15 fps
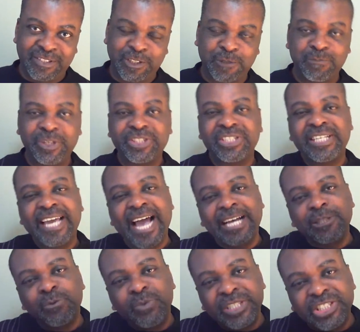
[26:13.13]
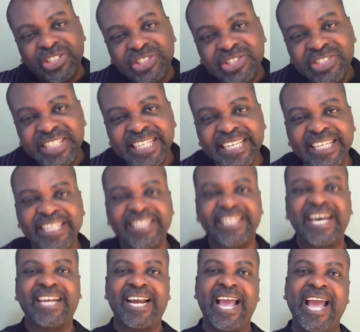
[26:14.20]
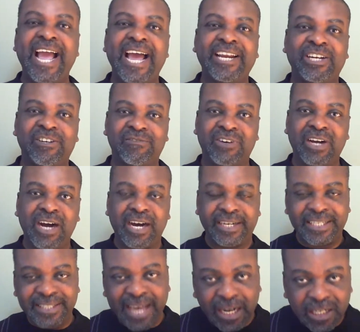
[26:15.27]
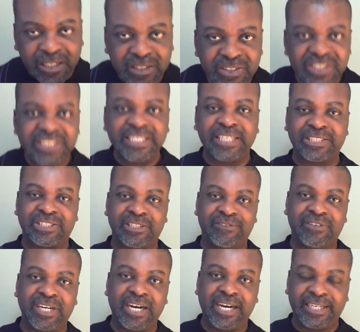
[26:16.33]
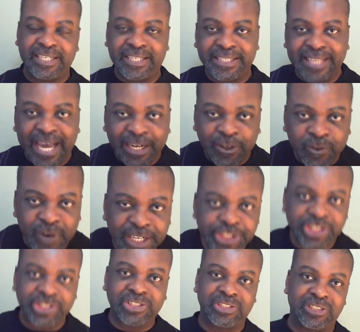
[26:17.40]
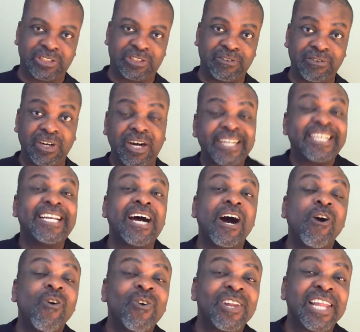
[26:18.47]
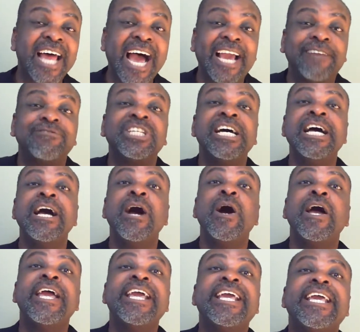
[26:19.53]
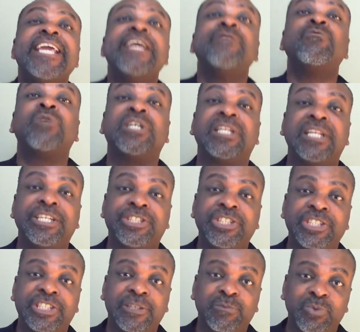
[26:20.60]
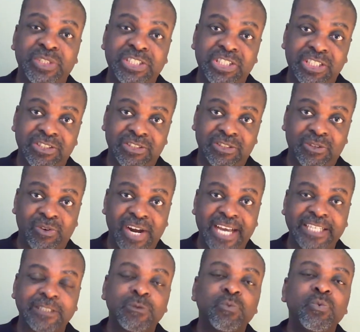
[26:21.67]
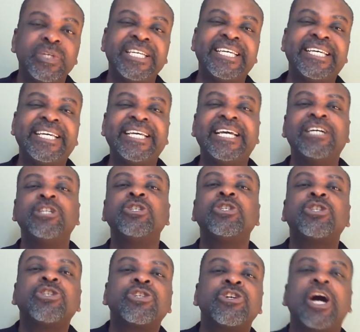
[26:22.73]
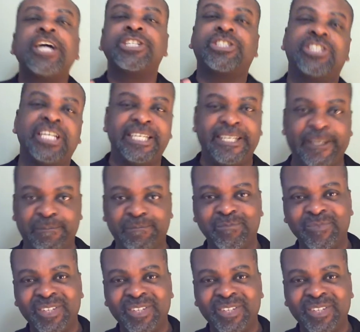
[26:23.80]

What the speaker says: Especially as we see that hand of God, that goodness of God, that graciousness of God in our own lives in relationship with Jesus Christ, we trust Him.